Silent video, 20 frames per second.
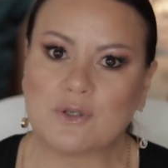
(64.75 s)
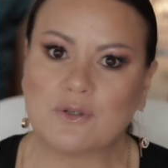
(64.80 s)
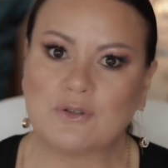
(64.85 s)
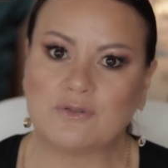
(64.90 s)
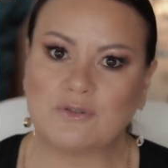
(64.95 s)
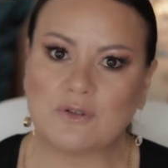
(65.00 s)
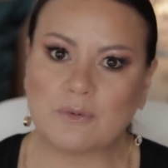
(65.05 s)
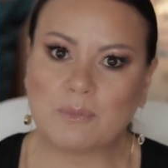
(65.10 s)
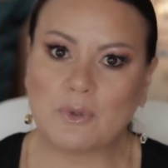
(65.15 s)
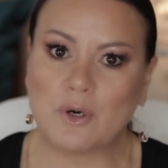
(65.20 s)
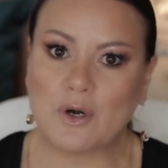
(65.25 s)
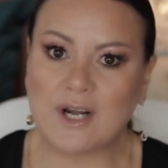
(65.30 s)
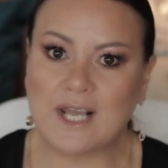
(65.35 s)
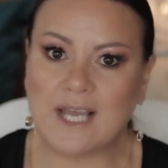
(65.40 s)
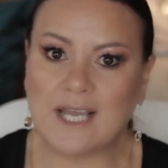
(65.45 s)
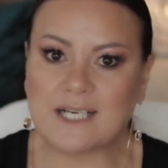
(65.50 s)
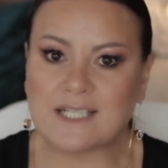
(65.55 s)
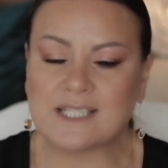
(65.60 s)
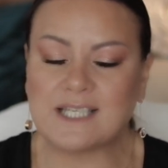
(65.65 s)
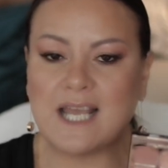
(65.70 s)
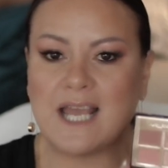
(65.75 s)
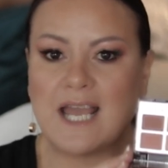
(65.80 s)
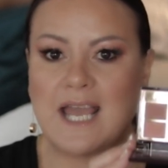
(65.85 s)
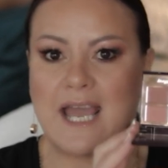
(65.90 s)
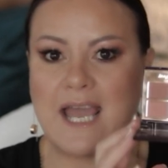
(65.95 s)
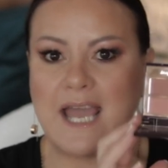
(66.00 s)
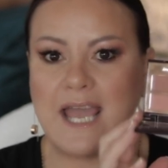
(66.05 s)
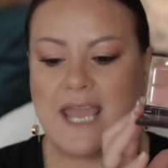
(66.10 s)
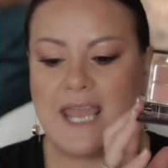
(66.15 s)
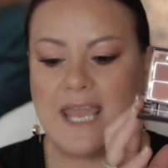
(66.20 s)
of product,
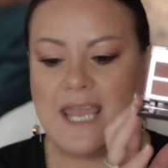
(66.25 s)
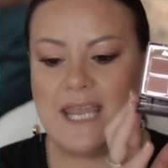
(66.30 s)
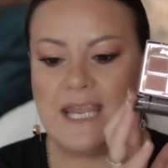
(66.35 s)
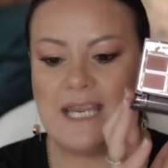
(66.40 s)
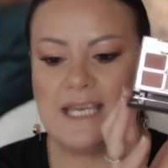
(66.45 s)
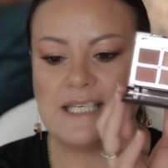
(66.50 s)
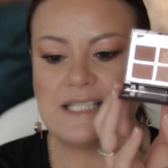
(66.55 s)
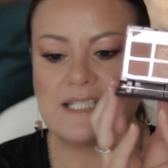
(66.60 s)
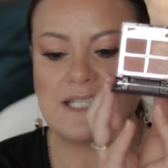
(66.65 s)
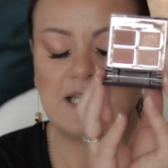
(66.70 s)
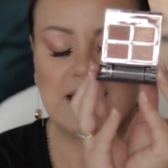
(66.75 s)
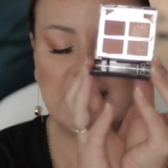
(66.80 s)
and